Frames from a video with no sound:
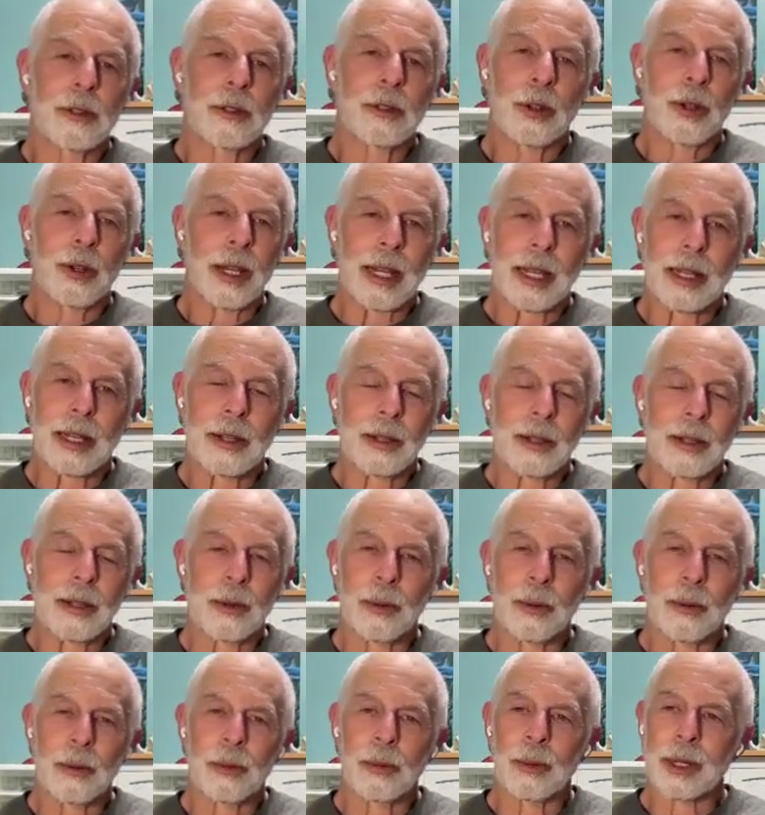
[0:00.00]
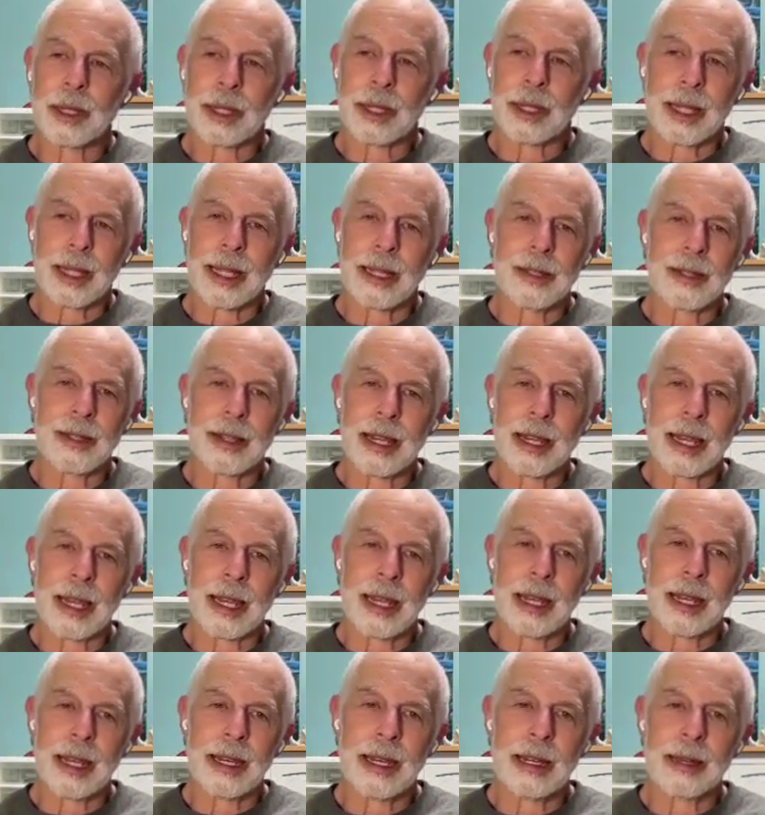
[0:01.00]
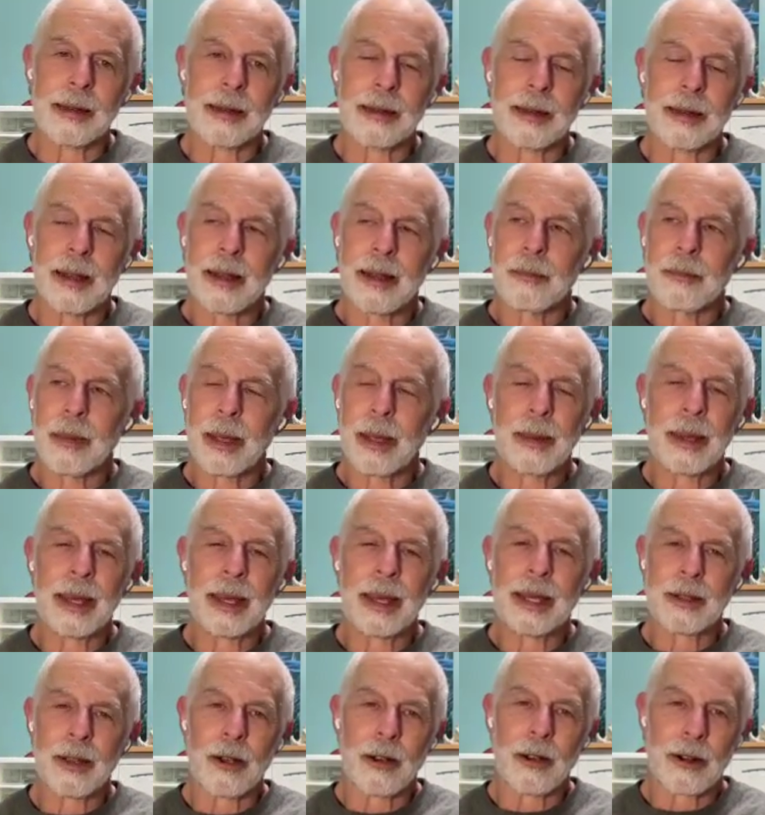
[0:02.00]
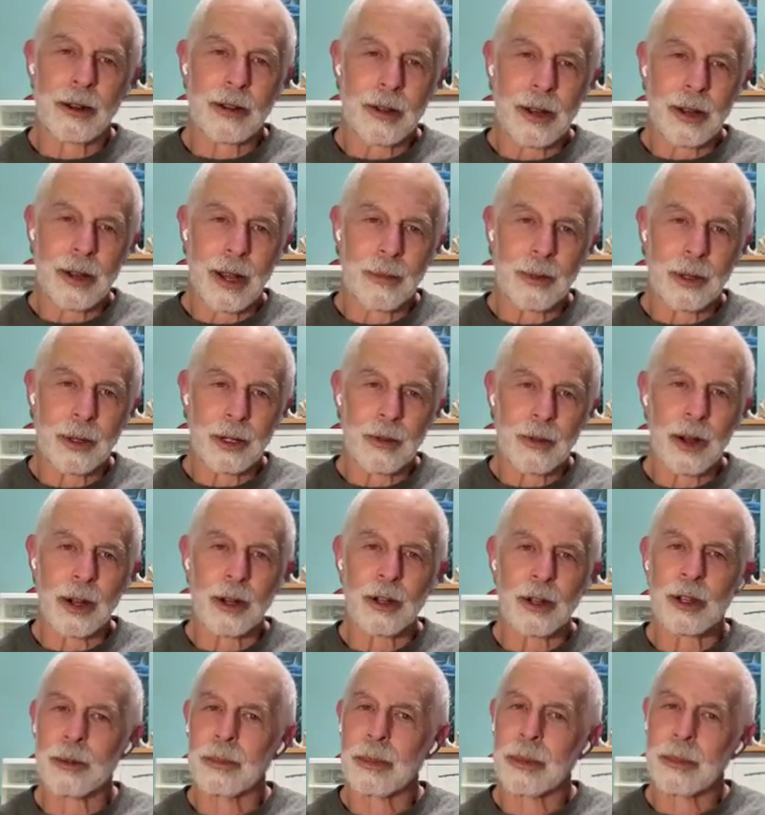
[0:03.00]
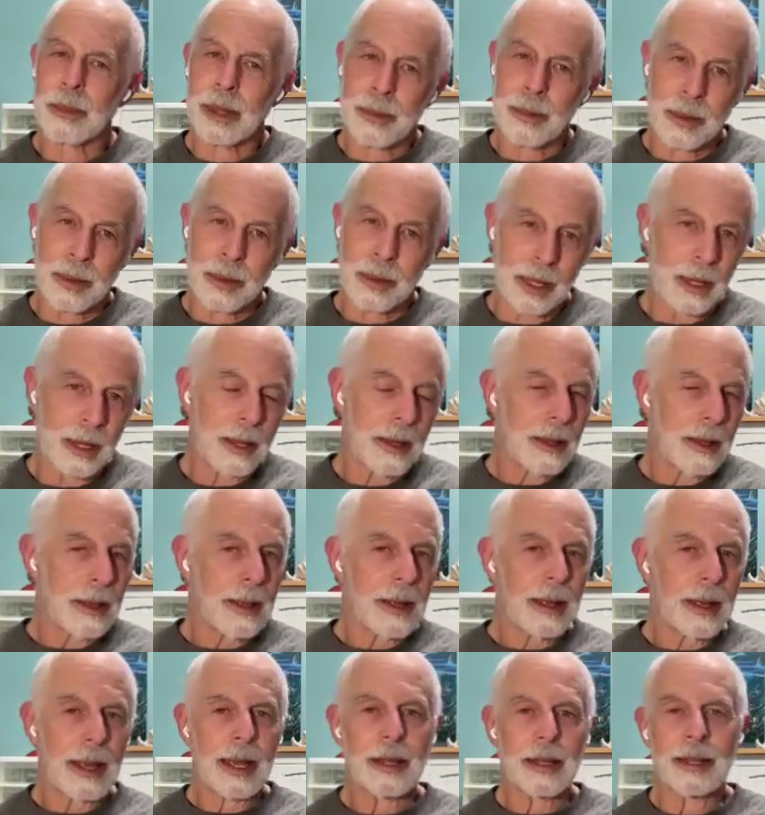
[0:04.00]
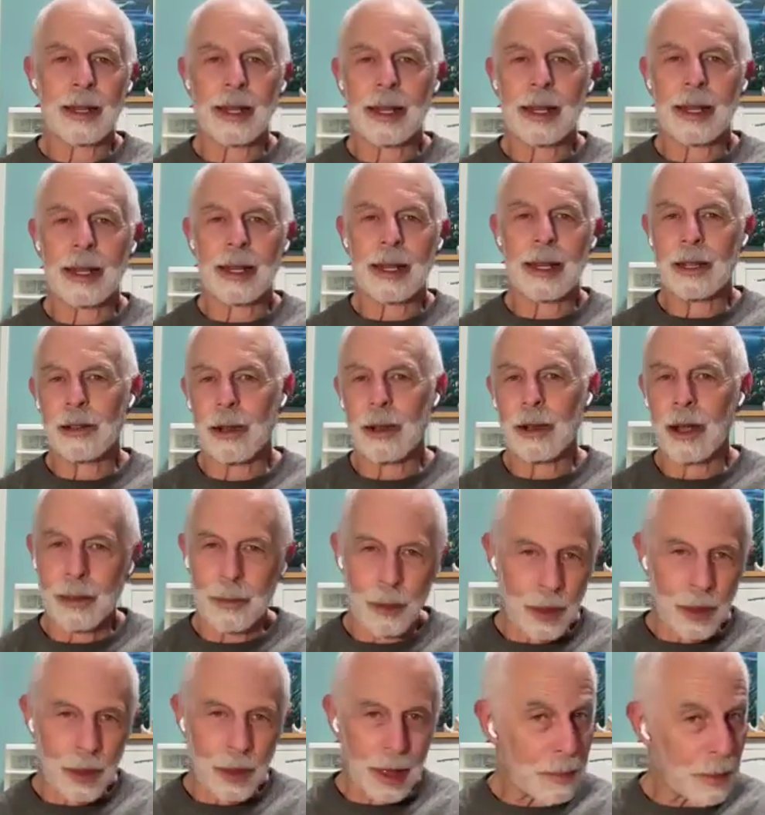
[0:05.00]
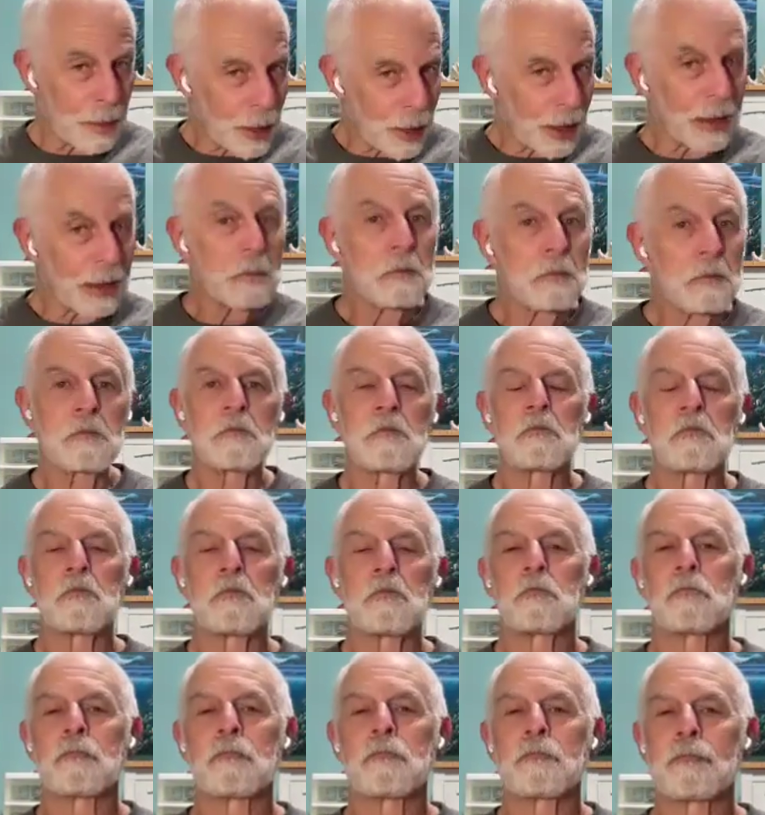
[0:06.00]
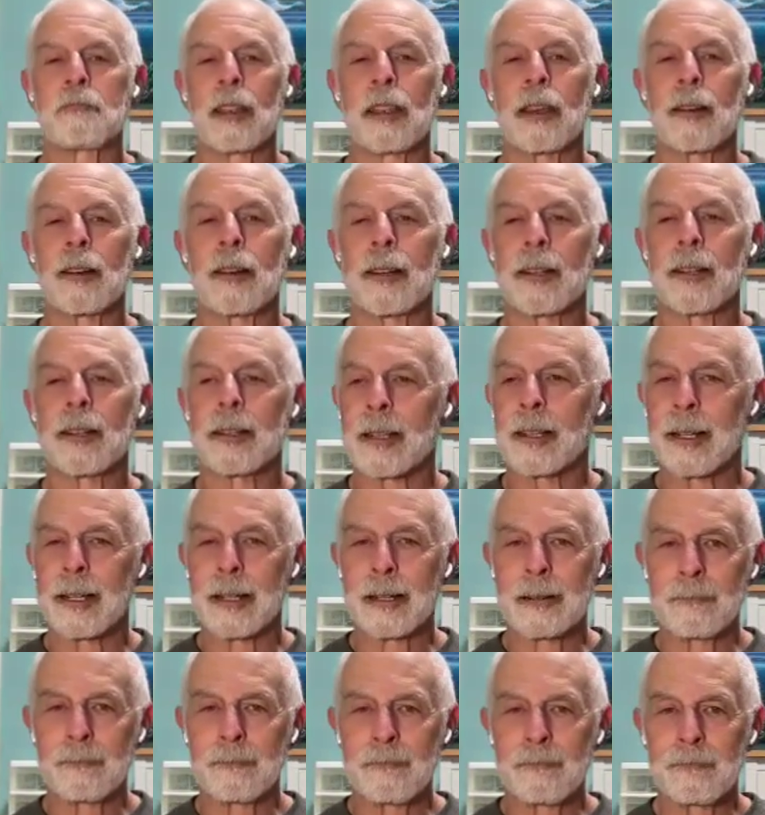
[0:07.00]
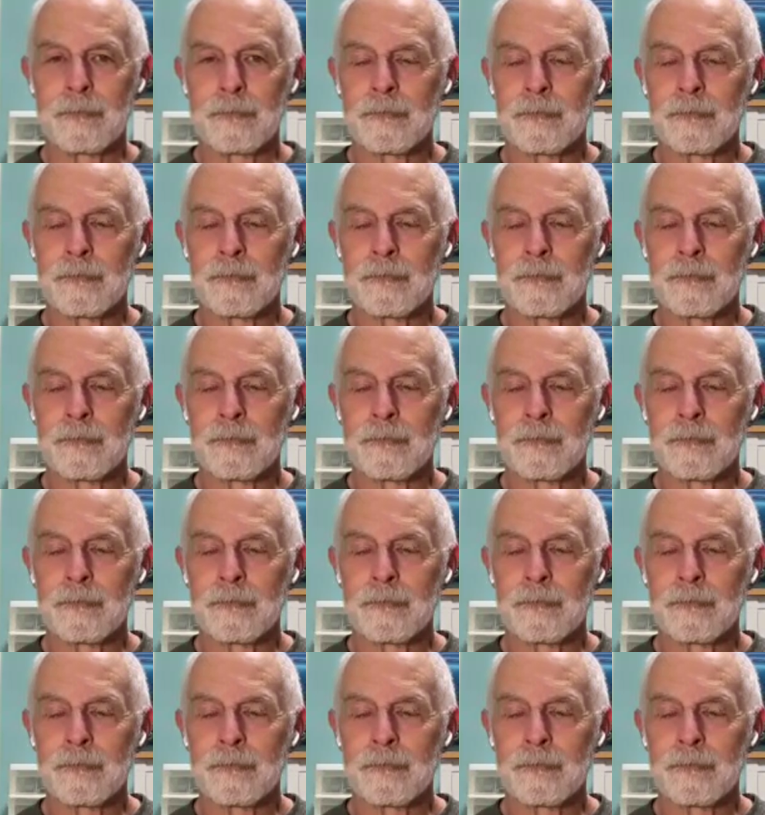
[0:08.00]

tuning into what the kids need, and maybe has a harder time with structure, but maybe has an easier time with empathy. And I